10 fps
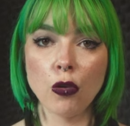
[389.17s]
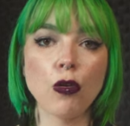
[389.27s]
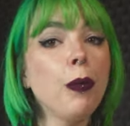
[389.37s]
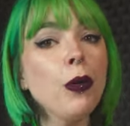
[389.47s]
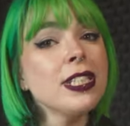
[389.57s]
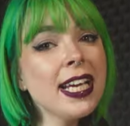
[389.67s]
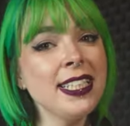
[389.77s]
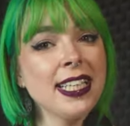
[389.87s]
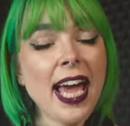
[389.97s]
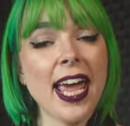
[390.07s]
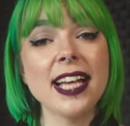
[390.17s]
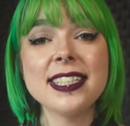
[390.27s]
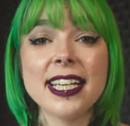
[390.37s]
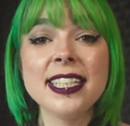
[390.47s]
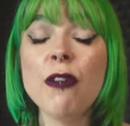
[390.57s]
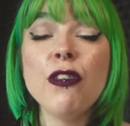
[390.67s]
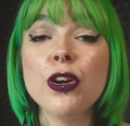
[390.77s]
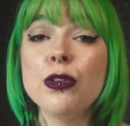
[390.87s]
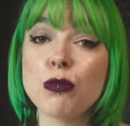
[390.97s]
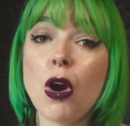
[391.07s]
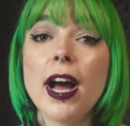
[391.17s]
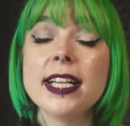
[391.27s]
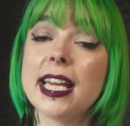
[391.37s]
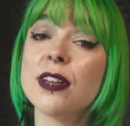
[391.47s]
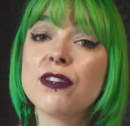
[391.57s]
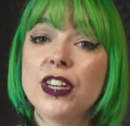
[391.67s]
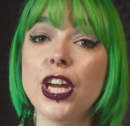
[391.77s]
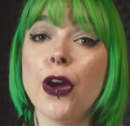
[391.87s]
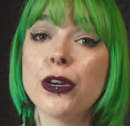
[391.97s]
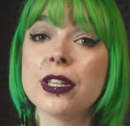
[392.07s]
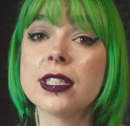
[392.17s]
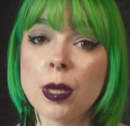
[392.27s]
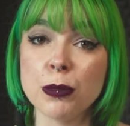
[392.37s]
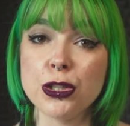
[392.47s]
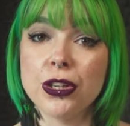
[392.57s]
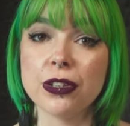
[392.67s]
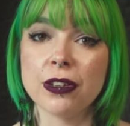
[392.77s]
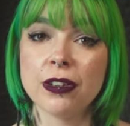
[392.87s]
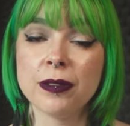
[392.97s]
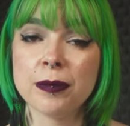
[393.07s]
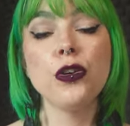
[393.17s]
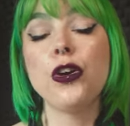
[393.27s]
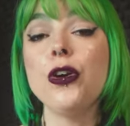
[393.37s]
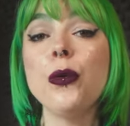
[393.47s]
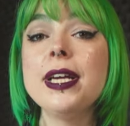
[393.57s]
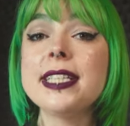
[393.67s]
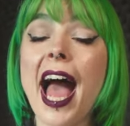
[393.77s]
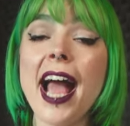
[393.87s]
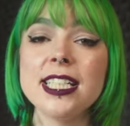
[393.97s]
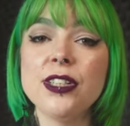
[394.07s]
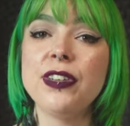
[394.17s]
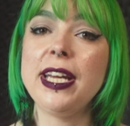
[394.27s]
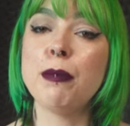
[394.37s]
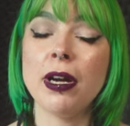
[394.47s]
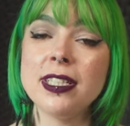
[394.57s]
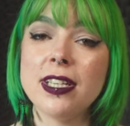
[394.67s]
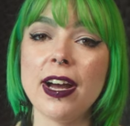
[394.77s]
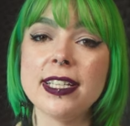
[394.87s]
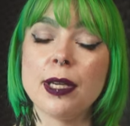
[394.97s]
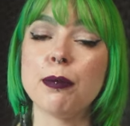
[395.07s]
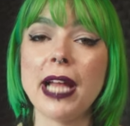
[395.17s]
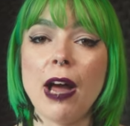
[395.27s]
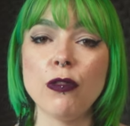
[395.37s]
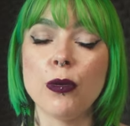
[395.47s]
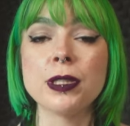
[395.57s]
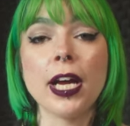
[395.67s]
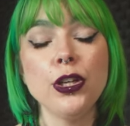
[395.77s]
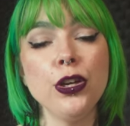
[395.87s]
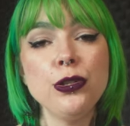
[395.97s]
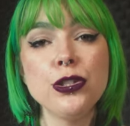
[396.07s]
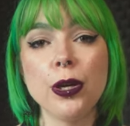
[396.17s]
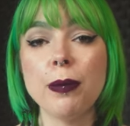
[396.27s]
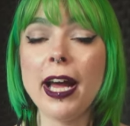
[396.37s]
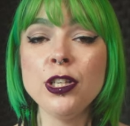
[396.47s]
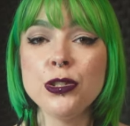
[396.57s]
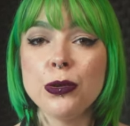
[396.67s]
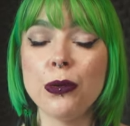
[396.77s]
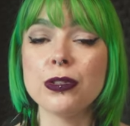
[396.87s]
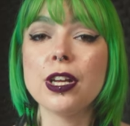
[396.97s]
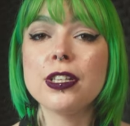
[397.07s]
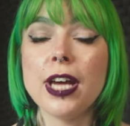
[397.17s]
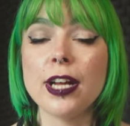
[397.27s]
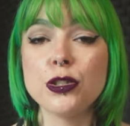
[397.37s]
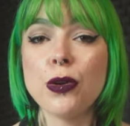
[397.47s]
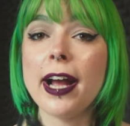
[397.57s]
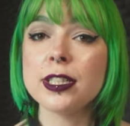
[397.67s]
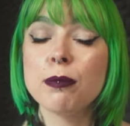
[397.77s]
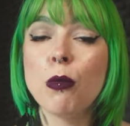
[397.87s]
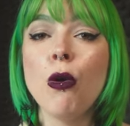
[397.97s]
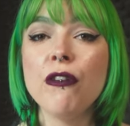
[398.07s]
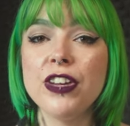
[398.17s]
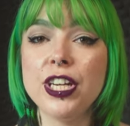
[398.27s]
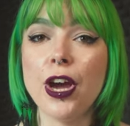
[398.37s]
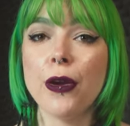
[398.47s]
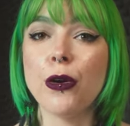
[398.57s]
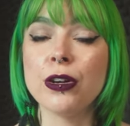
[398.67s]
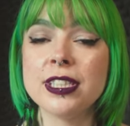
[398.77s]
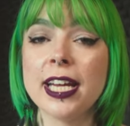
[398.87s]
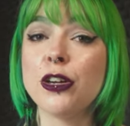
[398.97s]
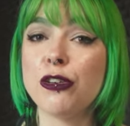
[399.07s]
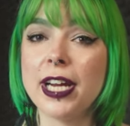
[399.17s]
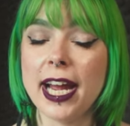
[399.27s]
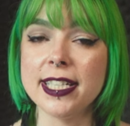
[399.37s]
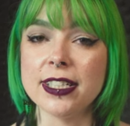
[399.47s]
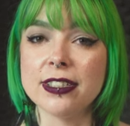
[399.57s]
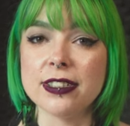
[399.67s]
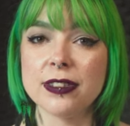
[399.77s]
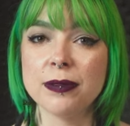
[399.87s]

Reports indicate a significant rise in video consumption. Google is actively monetizing platforms like YouTube and Shorts to attract more video content creators.